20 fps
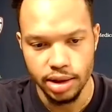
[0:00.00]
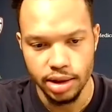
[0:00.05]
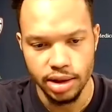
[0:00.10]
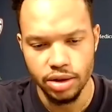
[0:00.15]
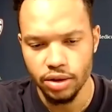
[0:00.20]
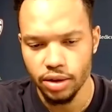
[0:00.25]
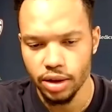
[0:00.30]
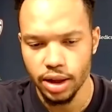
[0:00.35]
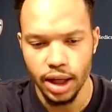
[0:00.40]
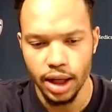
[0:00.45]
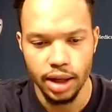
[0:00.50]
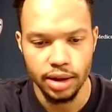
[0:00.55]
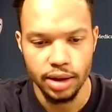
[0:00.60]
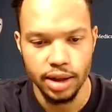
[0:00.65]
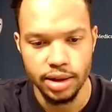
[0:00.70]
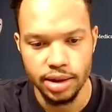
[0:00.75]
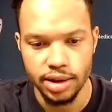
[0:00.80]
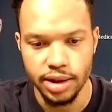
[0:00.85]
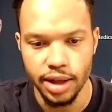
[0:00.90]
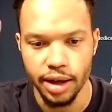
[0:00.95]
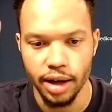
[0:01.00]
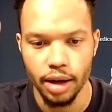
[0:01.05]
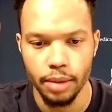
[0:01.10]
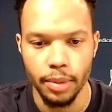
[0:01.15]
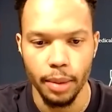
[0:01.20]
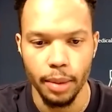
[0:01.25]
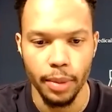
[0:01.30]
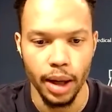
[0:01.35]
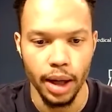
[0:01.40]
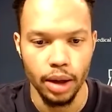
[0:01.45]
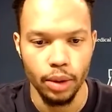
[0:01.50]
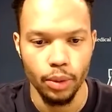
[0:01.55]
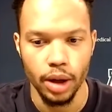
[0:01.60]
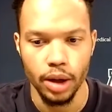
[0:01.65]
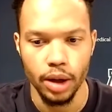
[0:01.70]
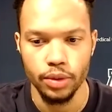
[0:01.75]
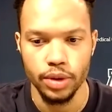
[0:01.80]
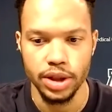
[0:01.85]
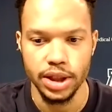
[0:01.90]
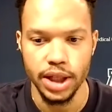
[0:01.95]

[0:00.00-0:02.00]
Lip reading: just doing a lot of things to take care of my body, working with